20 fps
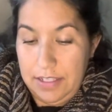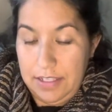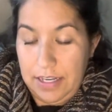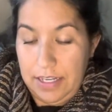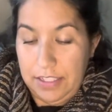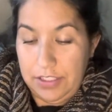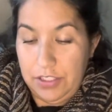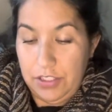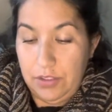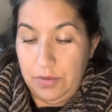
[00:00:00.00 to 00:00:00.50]

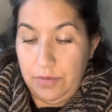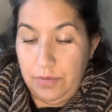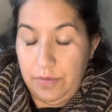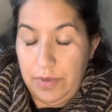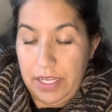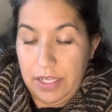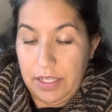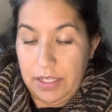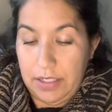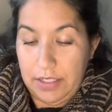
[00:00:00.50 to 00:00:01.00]
I should
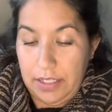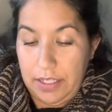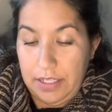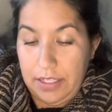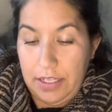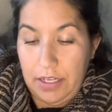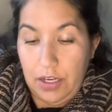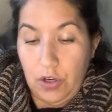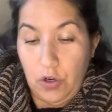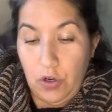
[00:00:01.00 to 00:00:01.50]
make like
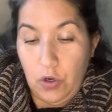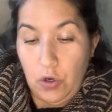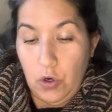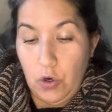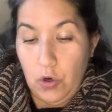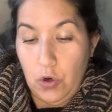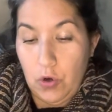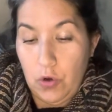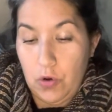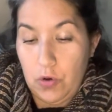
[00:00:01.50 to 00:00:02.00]
a
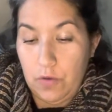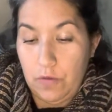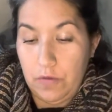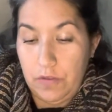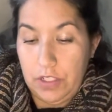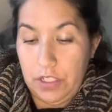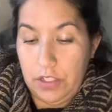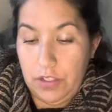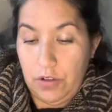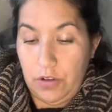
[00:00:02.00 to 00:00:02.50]
whole
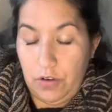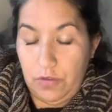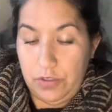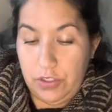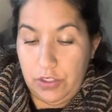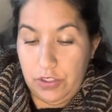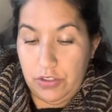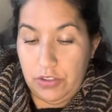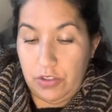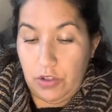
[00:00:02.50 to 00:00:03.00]
video of
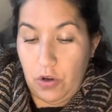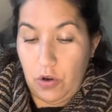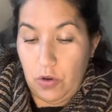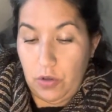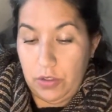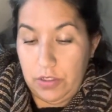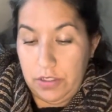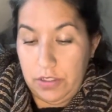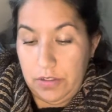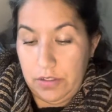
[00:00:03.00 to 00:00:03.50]
just all
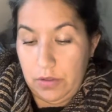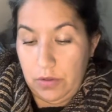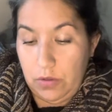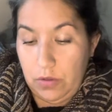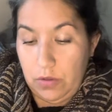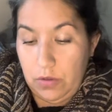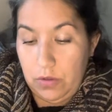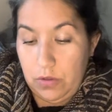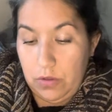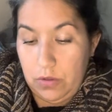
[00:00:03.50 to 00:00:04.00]
the
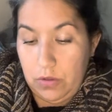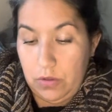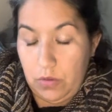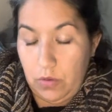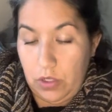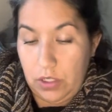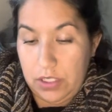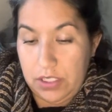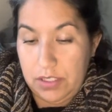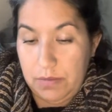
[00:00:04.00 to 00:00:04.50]

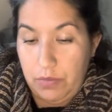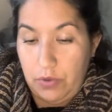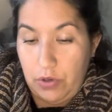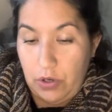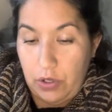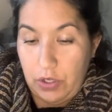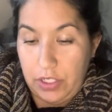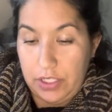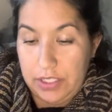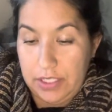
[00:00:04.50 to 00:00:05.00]
works in
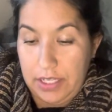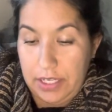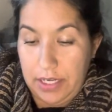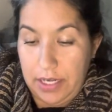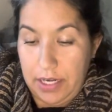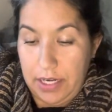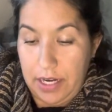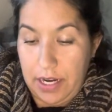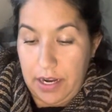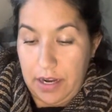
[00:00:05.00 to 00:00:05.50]
progress that
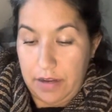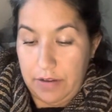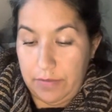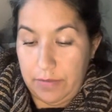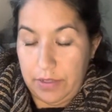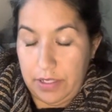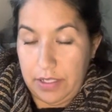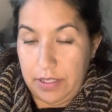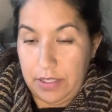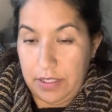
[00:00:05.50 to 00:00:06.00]
I have,
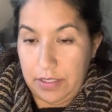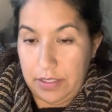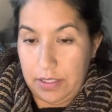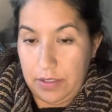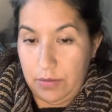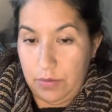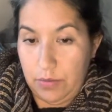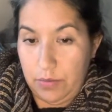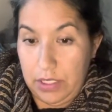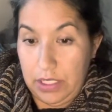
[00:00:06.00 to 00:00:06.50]
but I think that
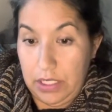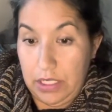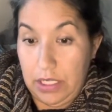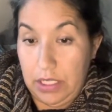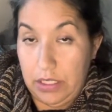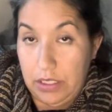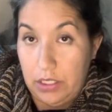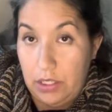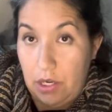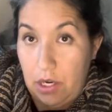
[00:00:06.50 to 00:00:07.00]
would be
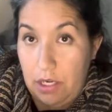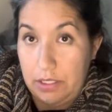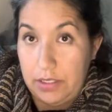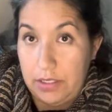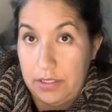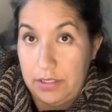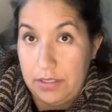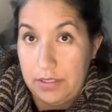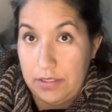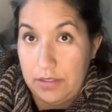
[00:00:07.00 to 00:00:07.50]
a lot
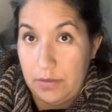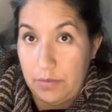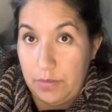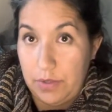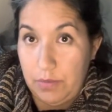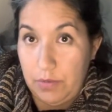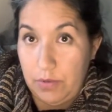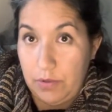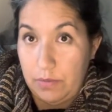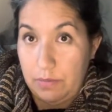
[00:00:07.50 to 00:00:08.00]
and some
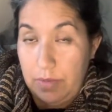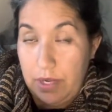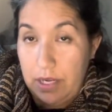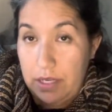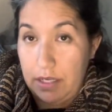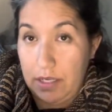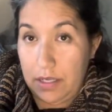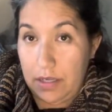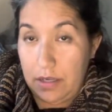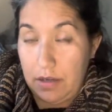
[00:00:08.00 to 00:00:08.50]
people
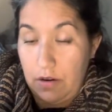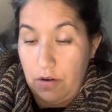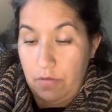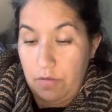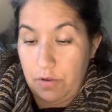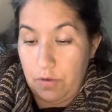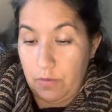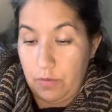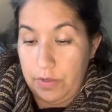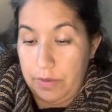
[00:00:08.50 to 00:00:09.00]
might get
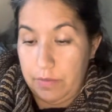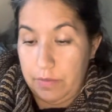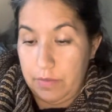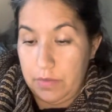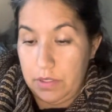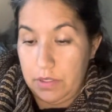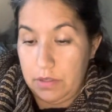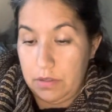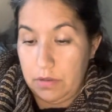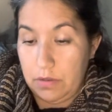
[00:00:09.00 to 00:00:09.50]
overwhelmed
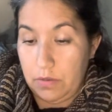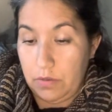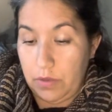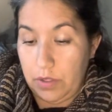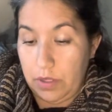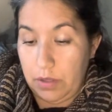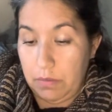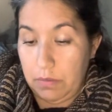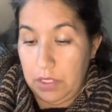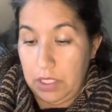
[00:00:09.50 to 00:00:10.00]

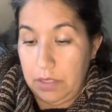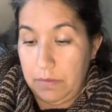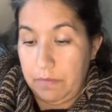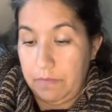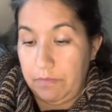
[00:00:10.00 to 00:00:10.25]
with me.